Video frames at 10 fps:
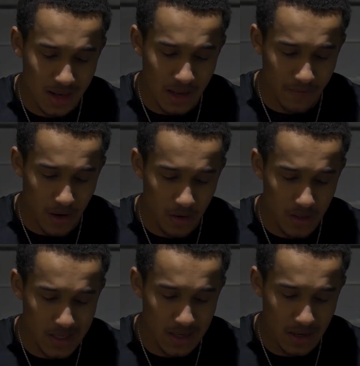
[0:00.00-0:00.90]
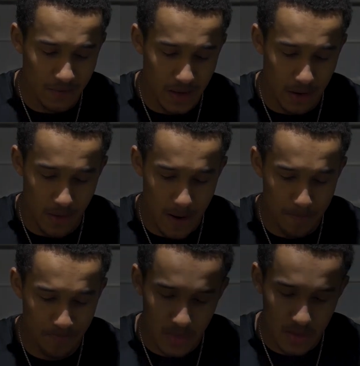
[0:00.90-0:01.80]
lift, I'll go to the lift now,
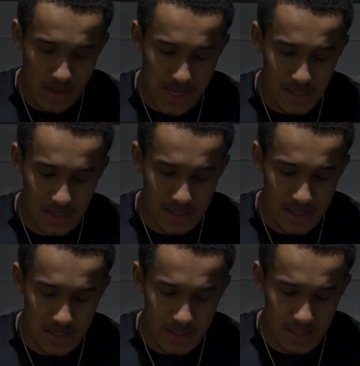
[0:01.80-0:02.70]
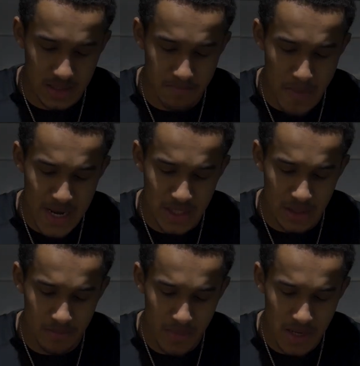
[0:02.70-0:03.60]
right? There's major